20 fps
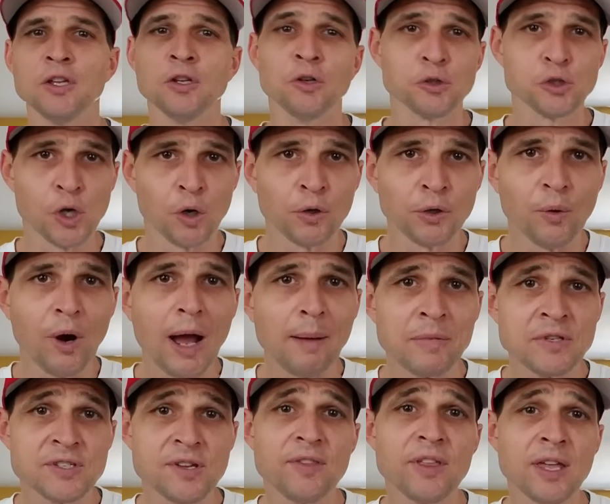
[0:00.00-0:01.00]
You know, Tony
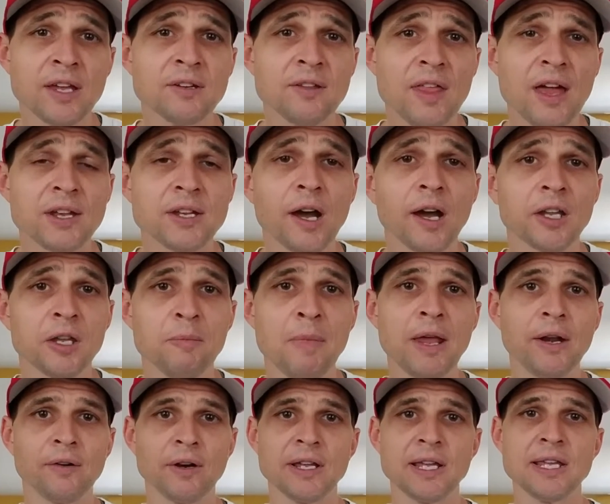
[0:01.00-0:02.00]
Robbins, at the end of that
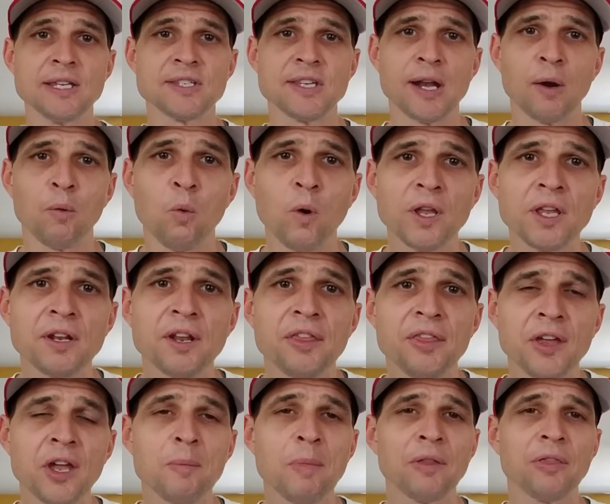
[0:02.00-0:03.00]
documentary, he said, I want you to
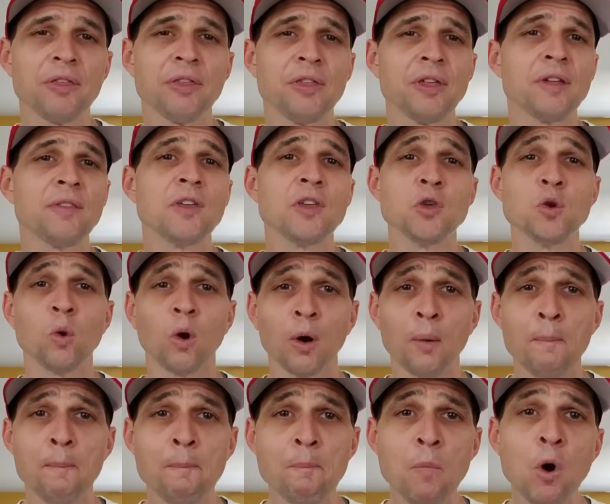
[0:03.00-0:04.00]
think about the thing that you
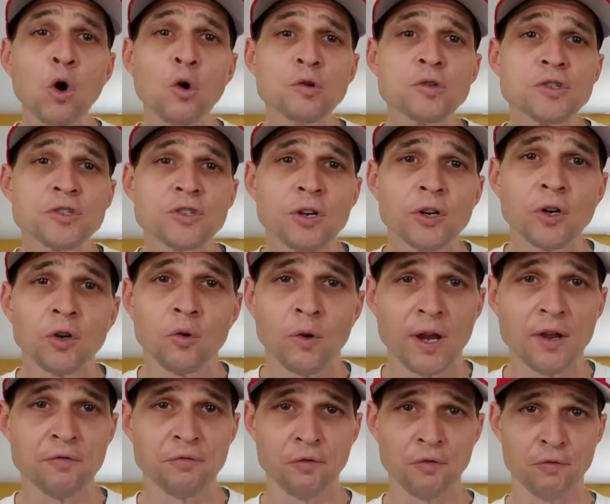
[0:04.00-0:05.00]
are most
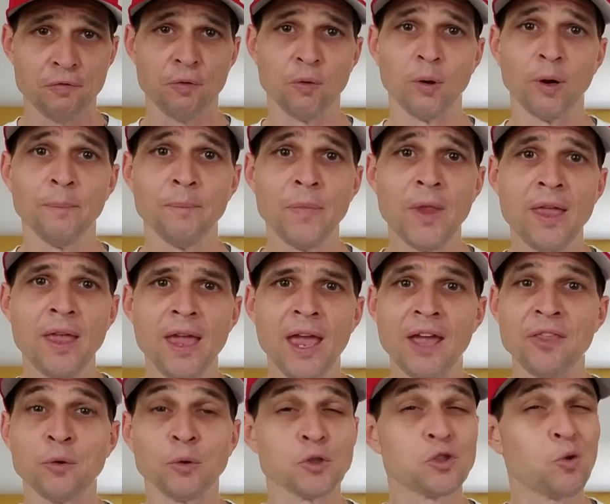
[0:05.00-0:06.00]
grateful for.
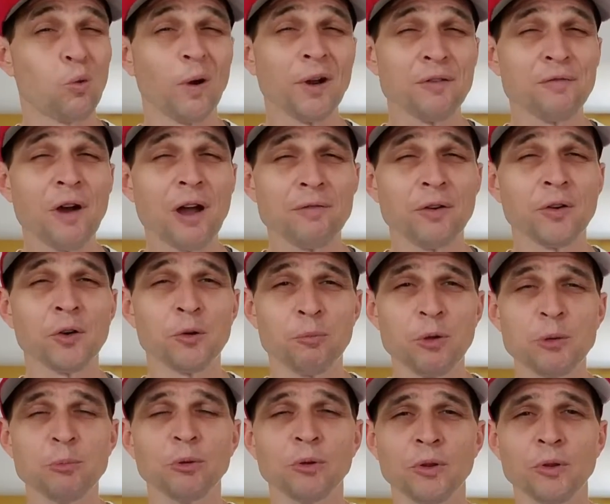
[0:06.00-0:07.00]
And there were 2,500
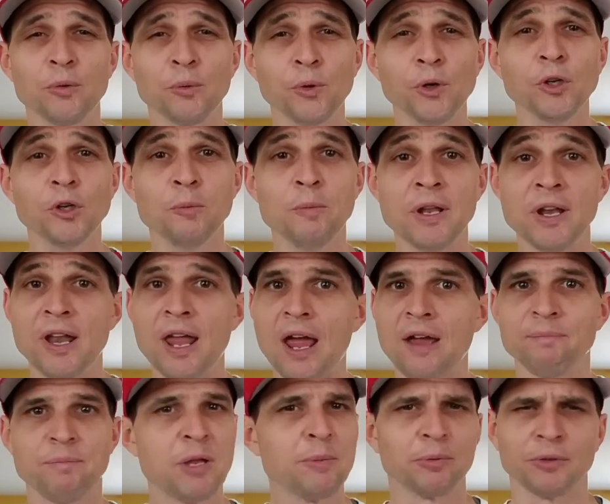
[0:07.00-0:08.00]
people in the room,
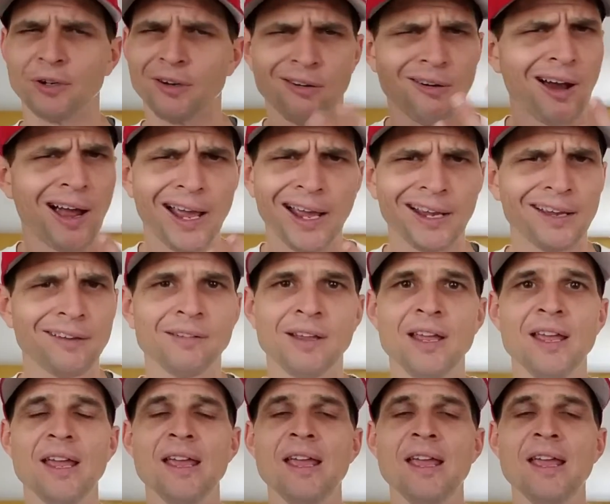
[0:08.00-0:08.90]
and people are crying.